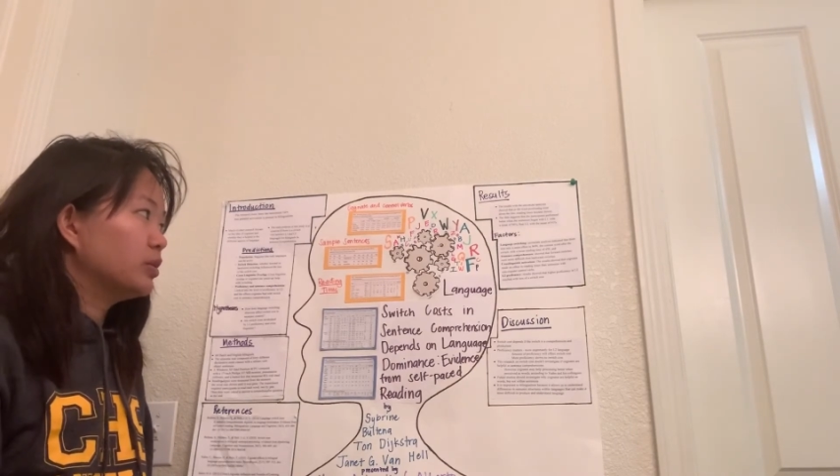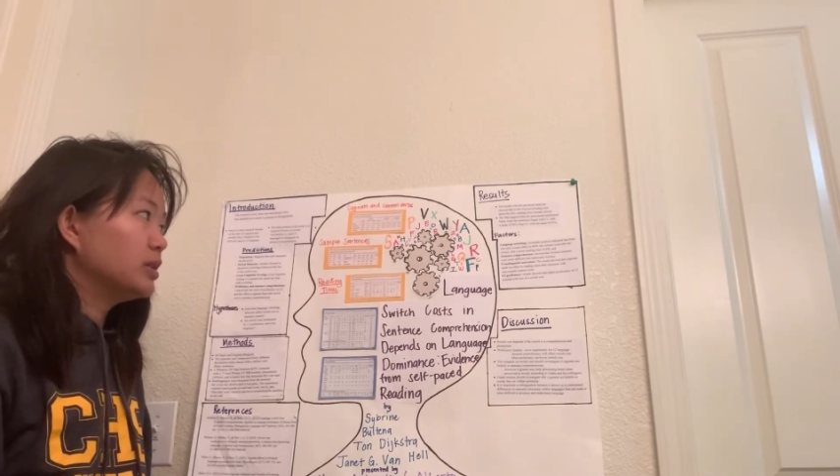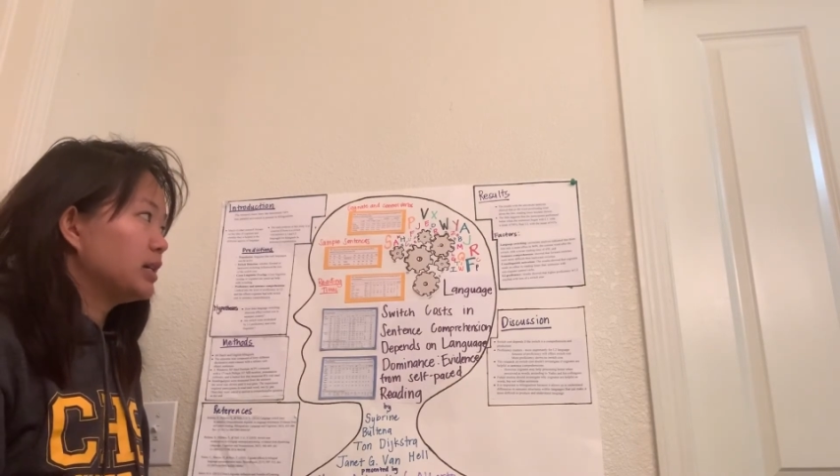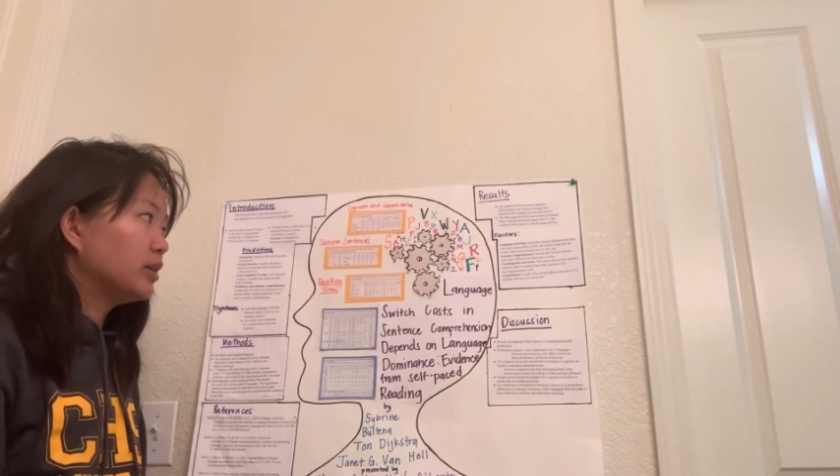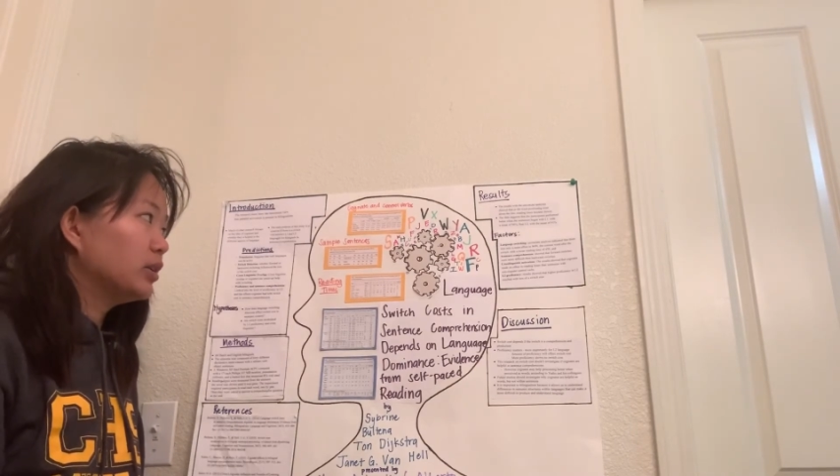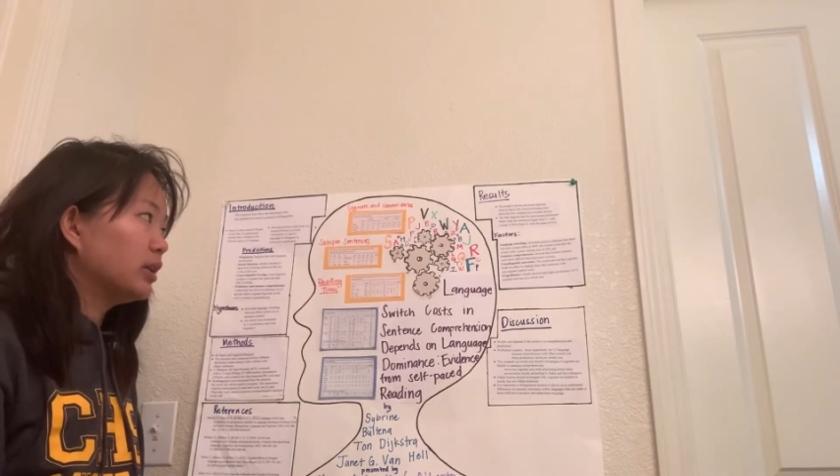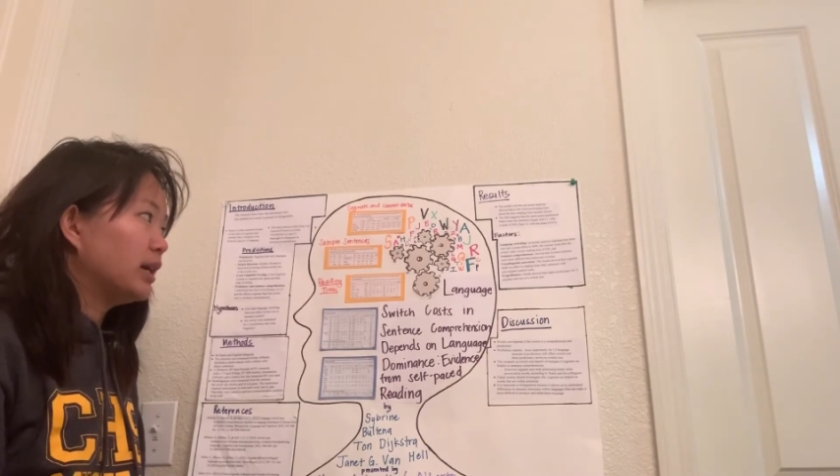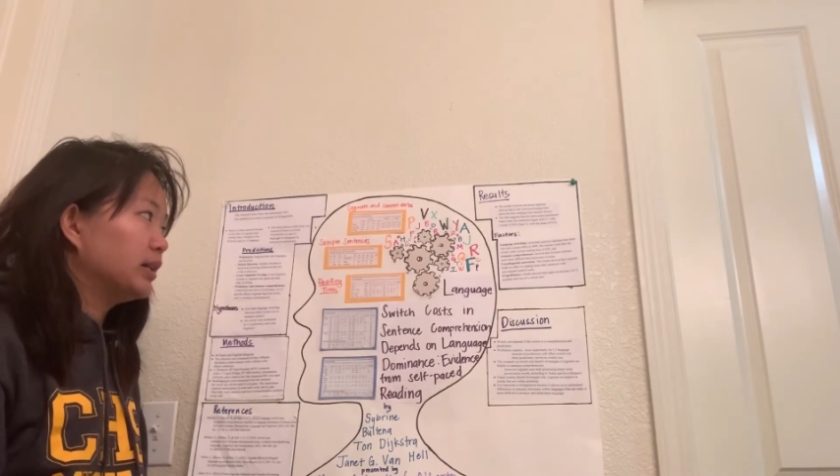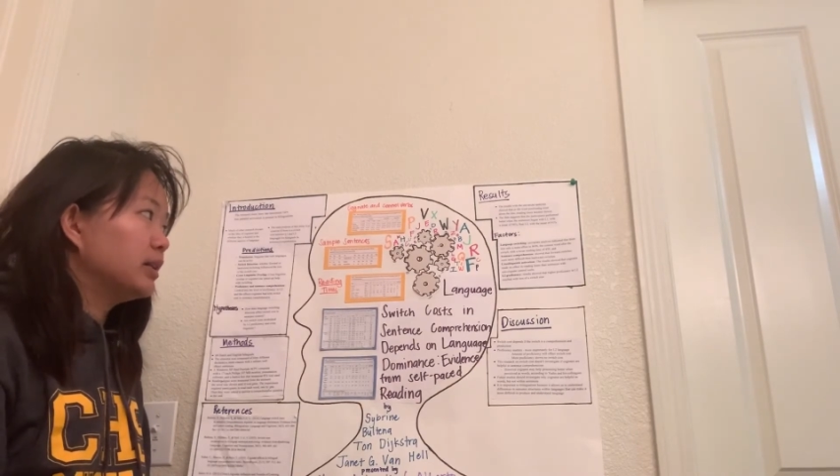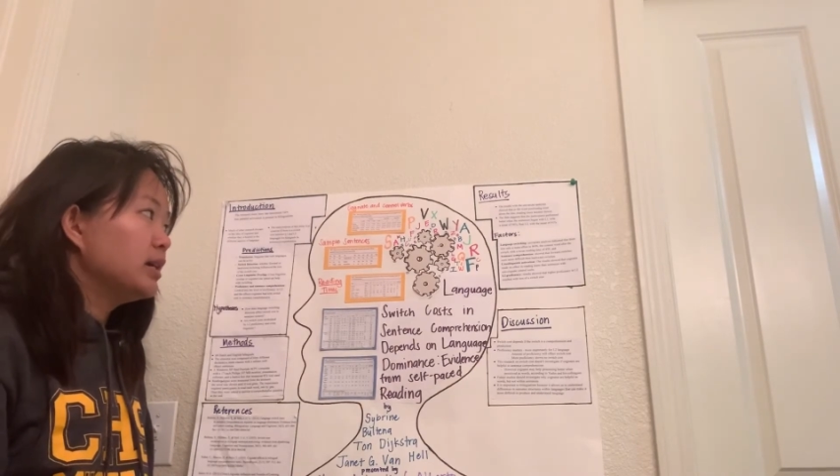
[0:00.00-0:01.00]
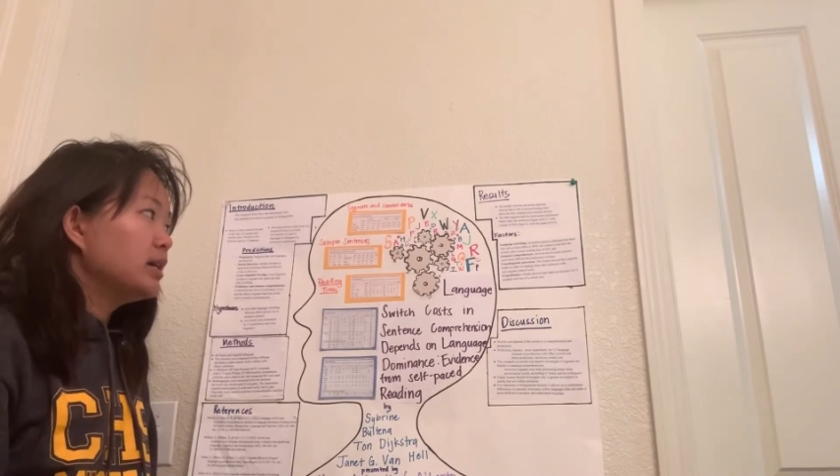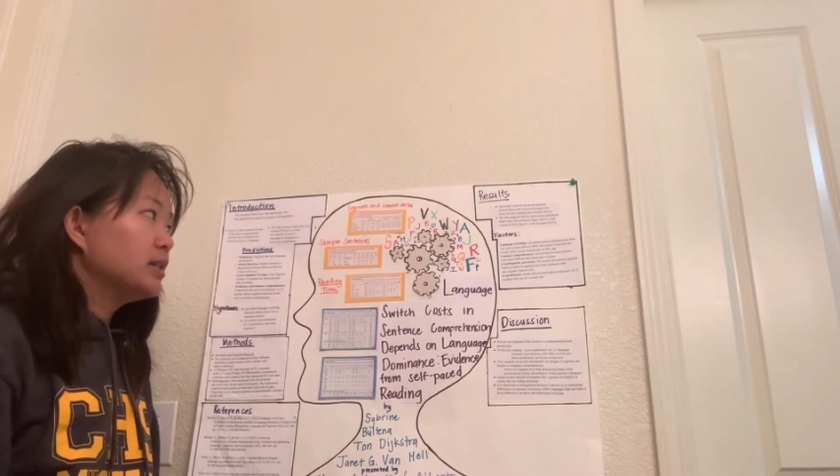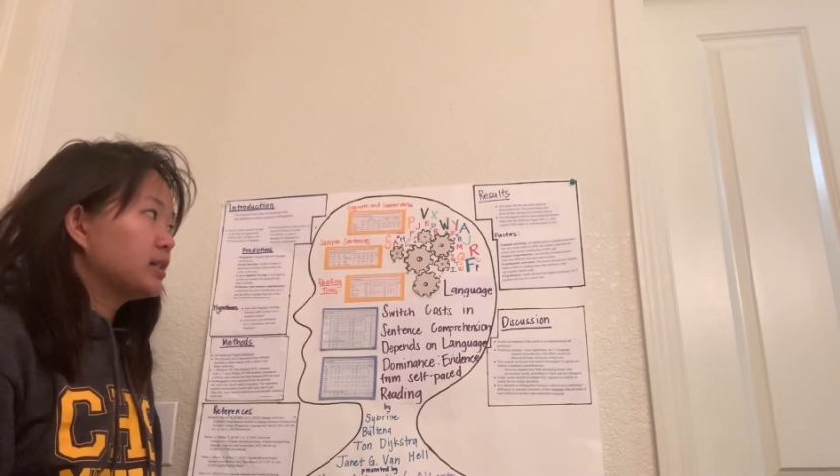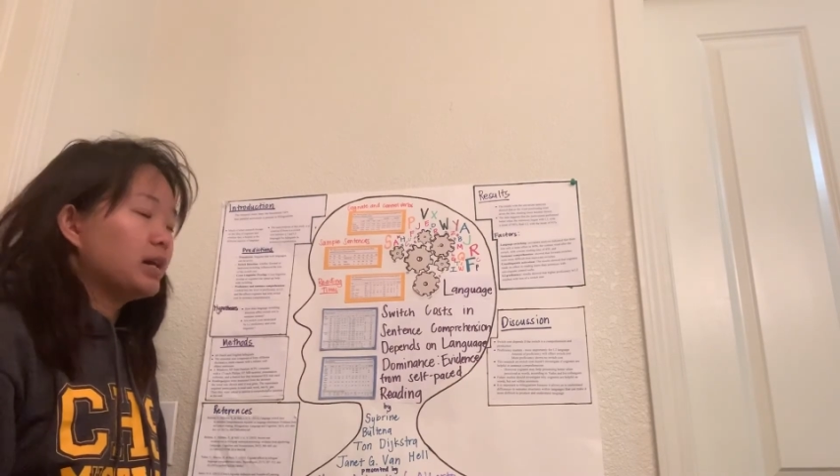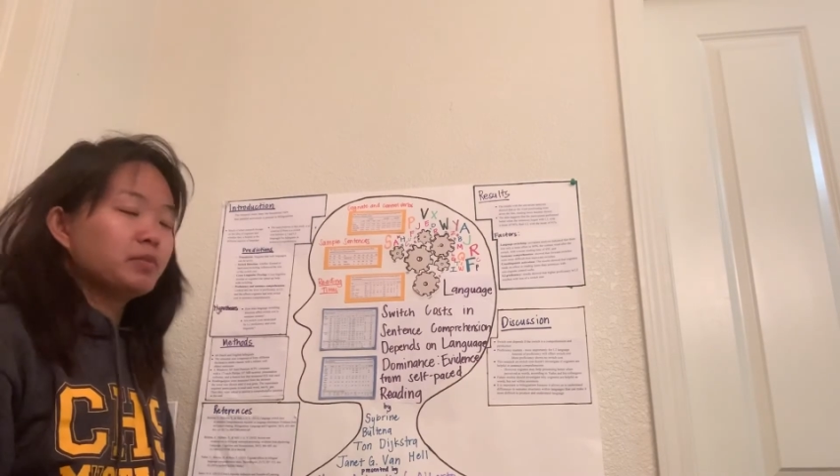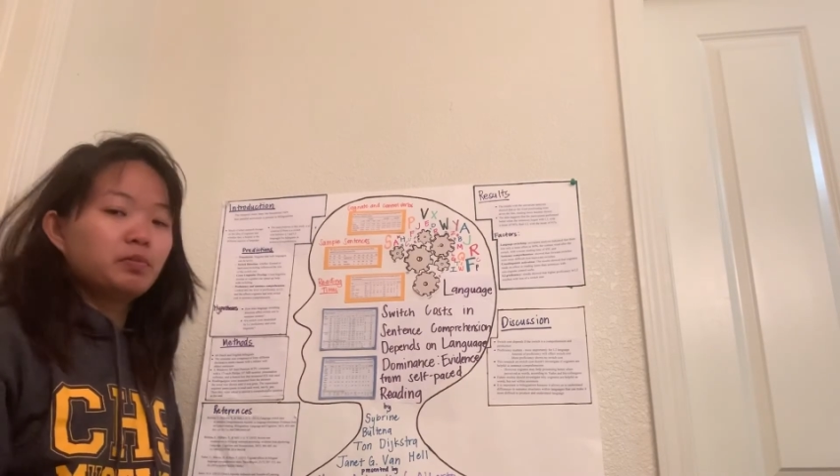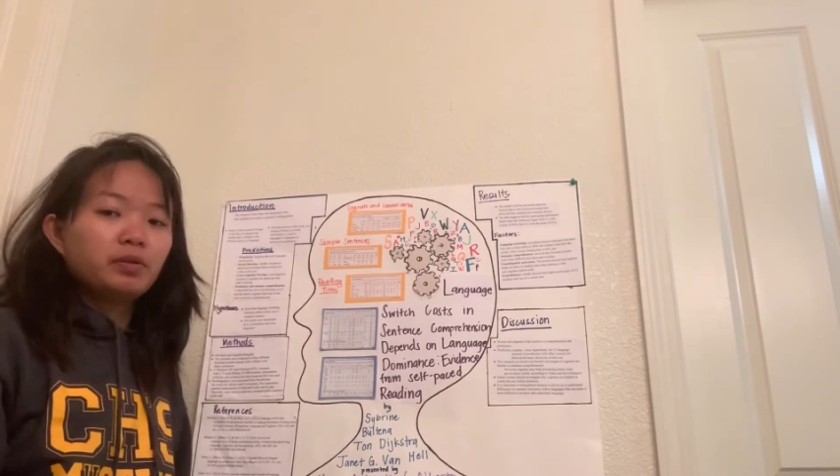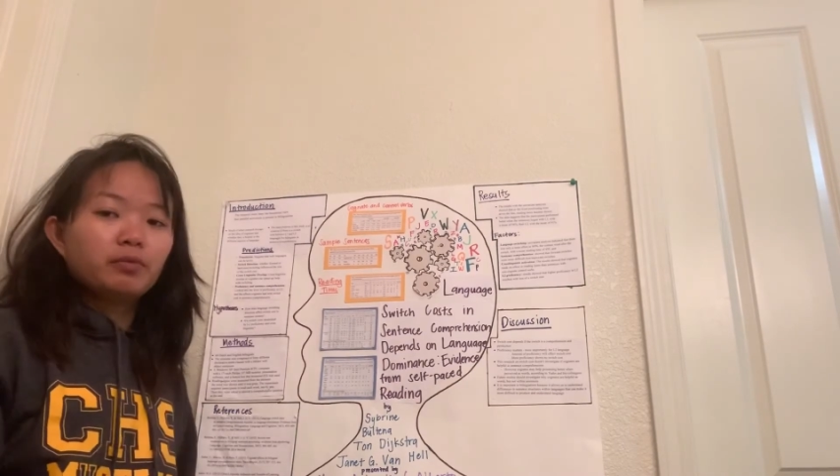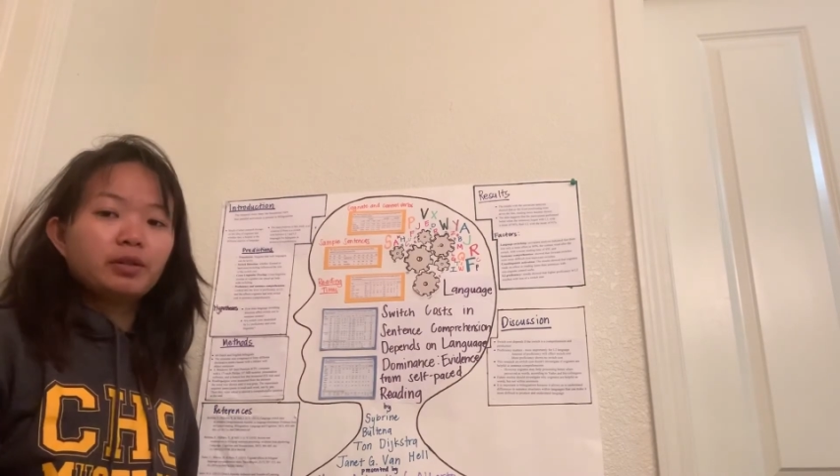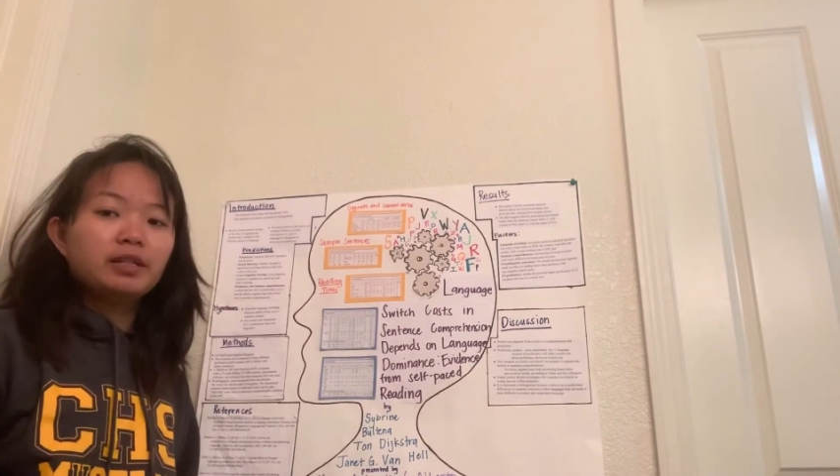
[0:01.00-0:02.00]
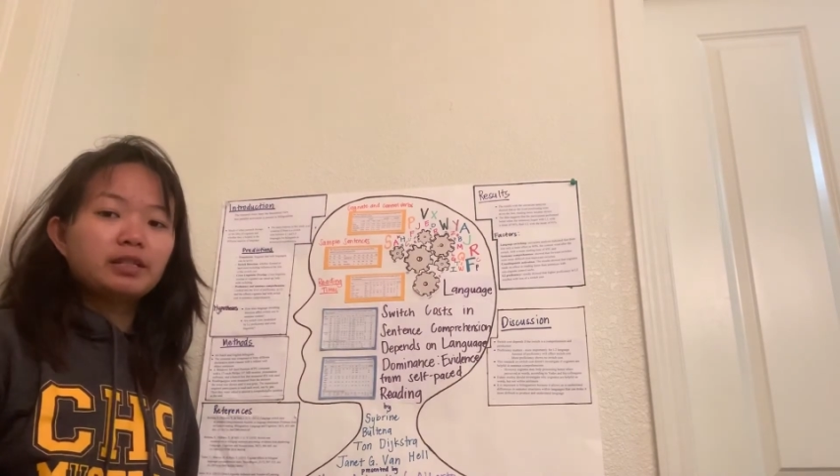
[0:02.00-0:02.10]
down the line, reading